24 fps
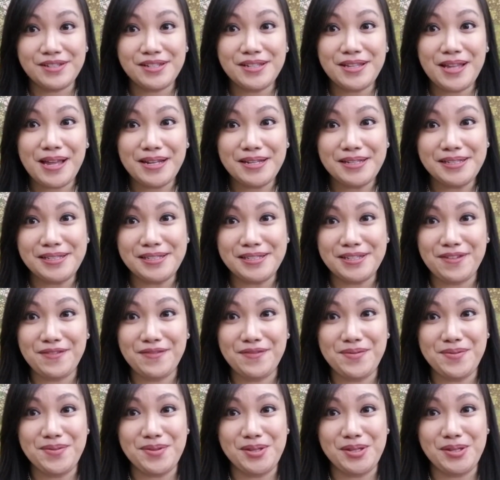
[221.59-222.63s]
a lot of stuff
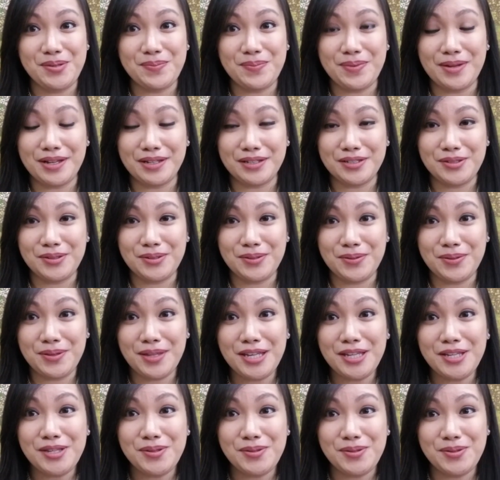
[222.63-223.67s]
in this box. So
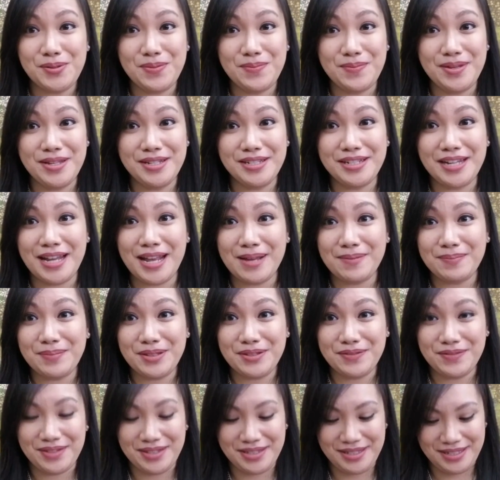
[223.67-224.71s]
thank you so much,
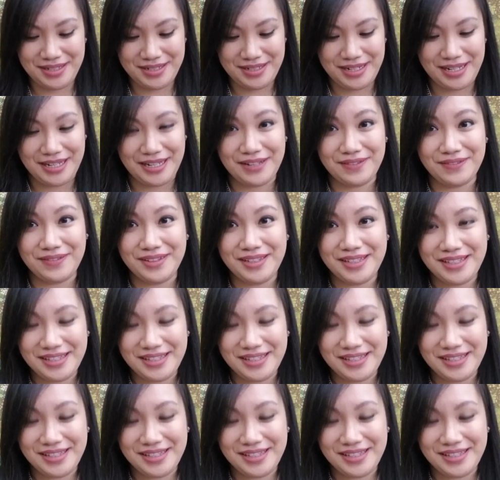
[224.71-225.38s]
Happy Vintage Haven.